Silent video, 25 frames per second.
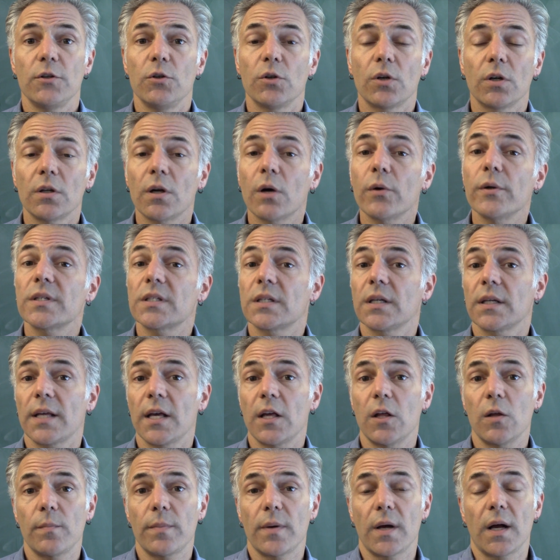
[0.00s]
and you can always get
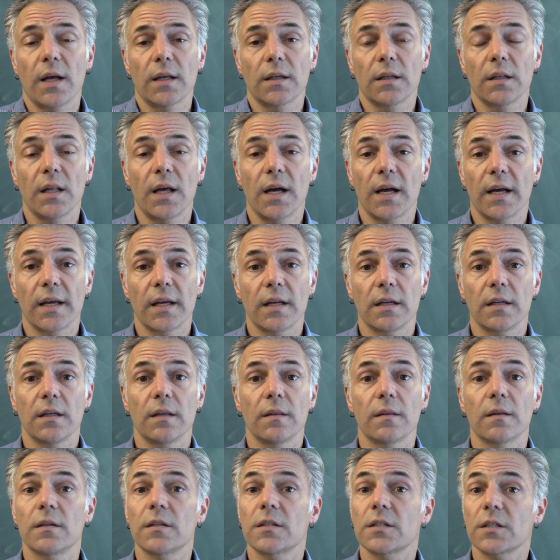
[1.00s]
help online
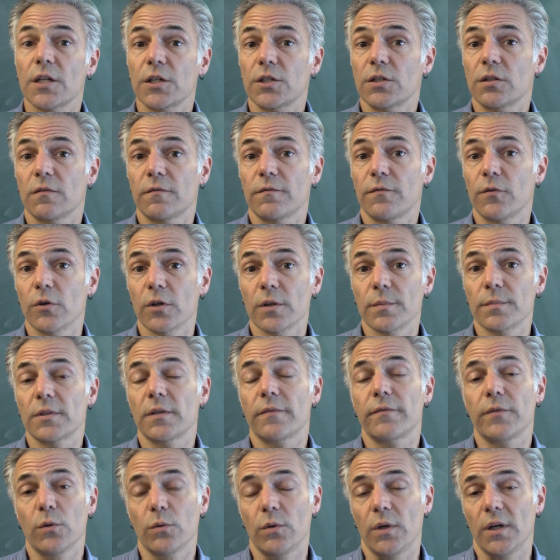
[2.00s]
in the discussion forums
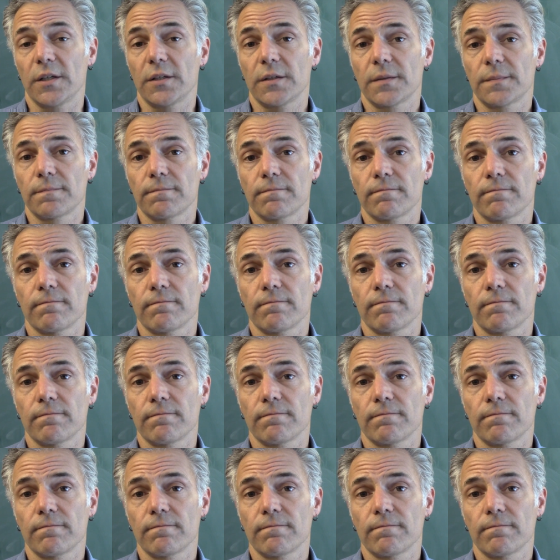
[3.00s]
if you want.